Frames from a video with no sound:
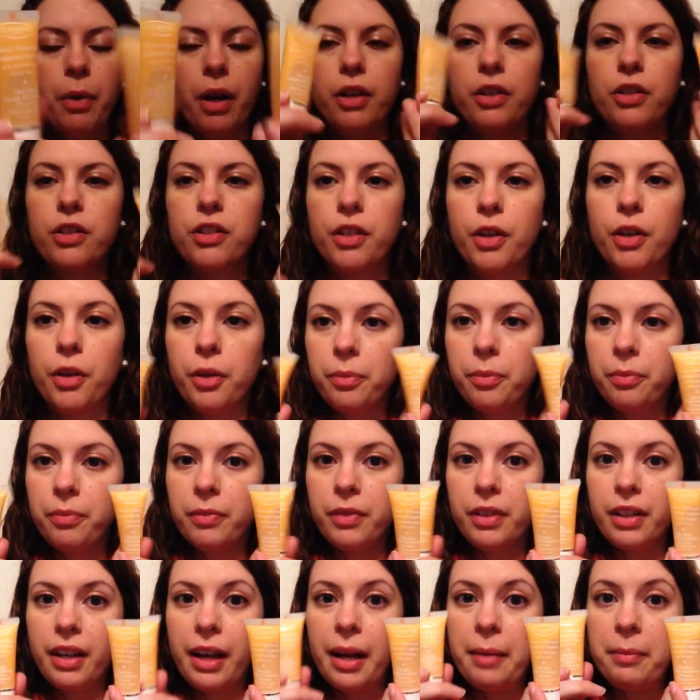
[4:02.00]
wash, so
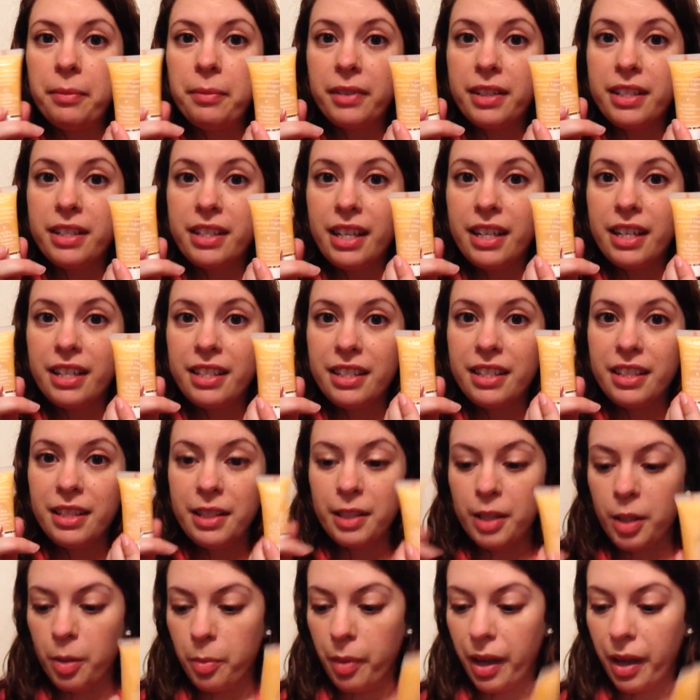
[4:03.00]
I'm excited to see these in the